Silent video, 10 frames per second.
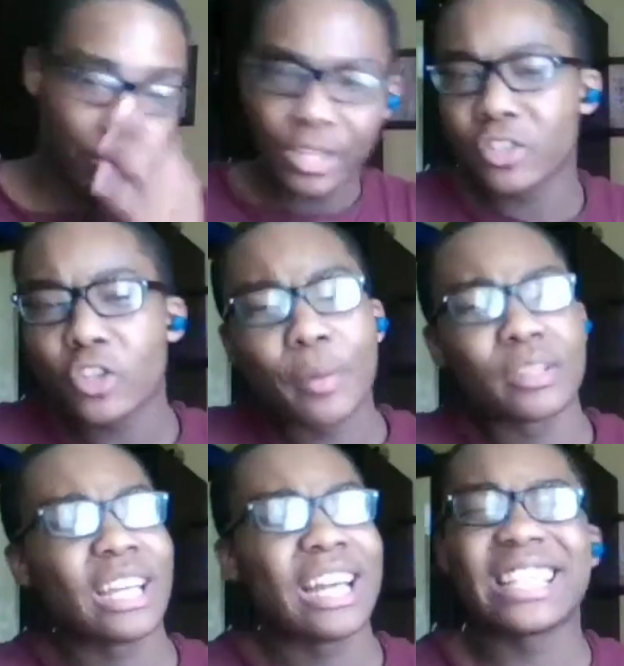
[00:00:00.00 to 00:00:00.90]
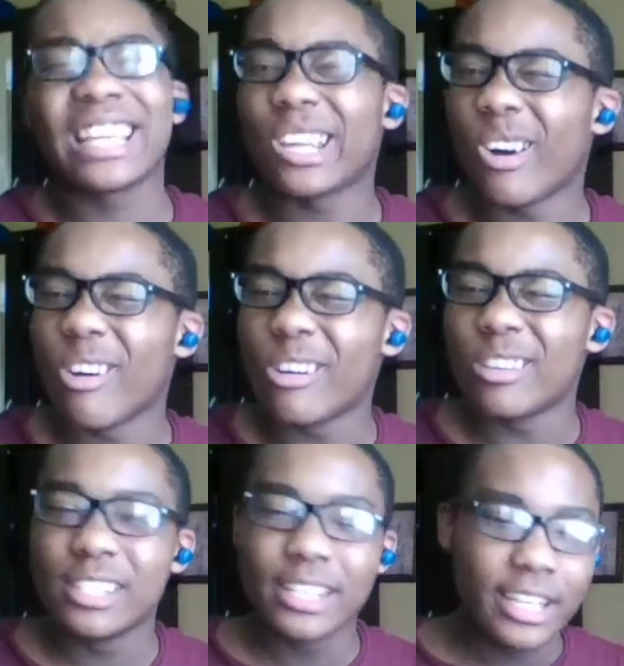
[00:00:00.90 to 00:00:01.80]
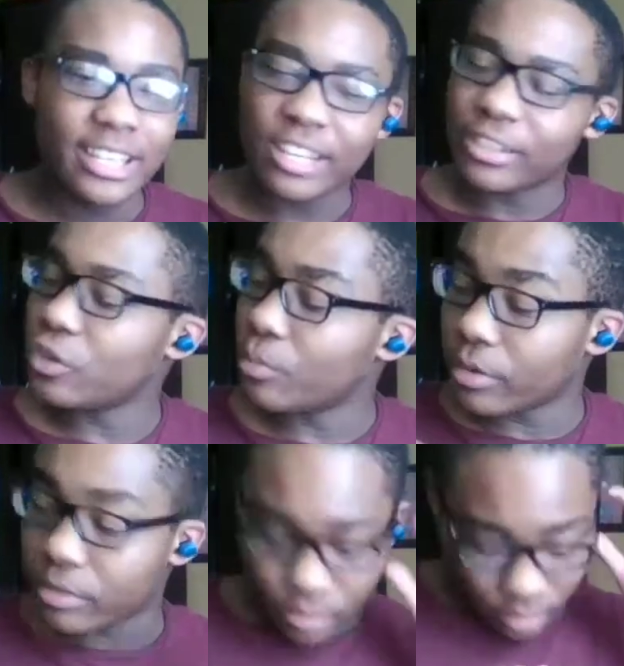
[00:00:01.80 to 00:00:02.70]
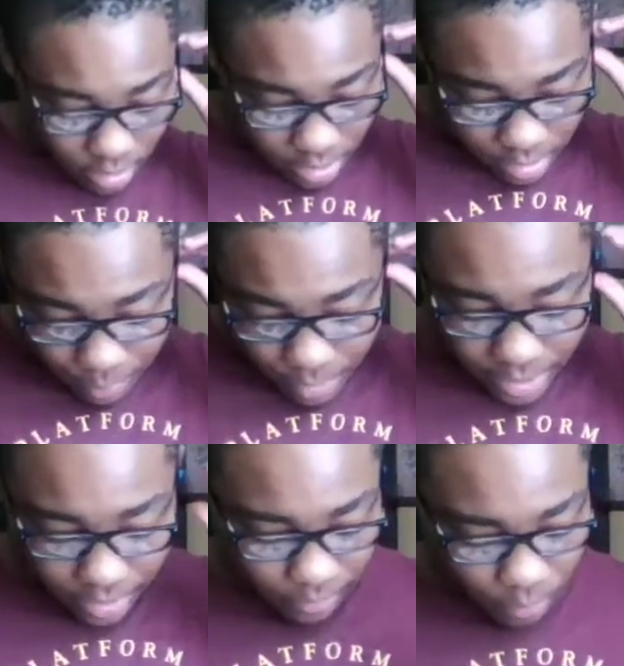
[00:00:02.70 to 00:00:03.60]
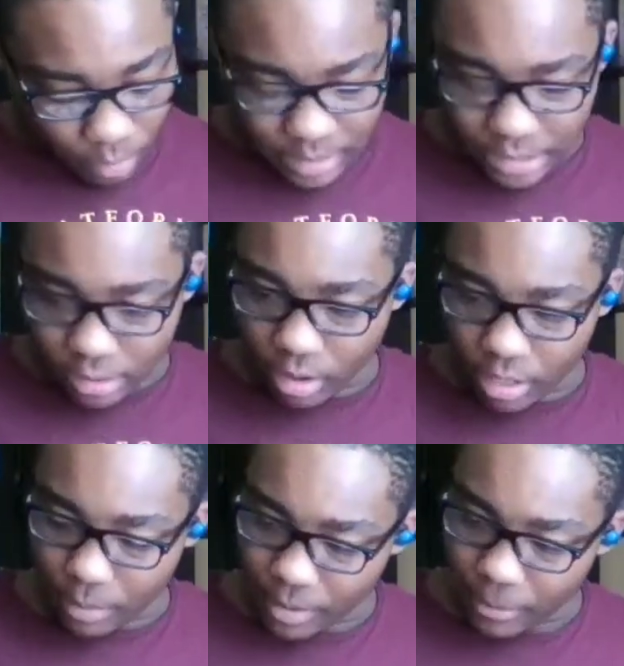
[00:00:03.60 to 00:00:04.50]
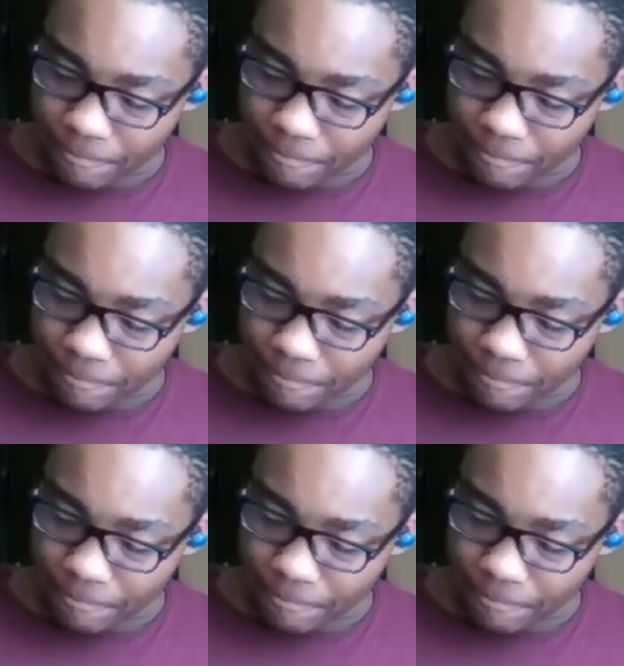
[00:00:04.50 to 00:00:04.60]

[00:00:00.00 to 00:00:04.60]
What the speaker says: Sorry about that, guys. I got a call. Nothing too personal. But what was I talking about?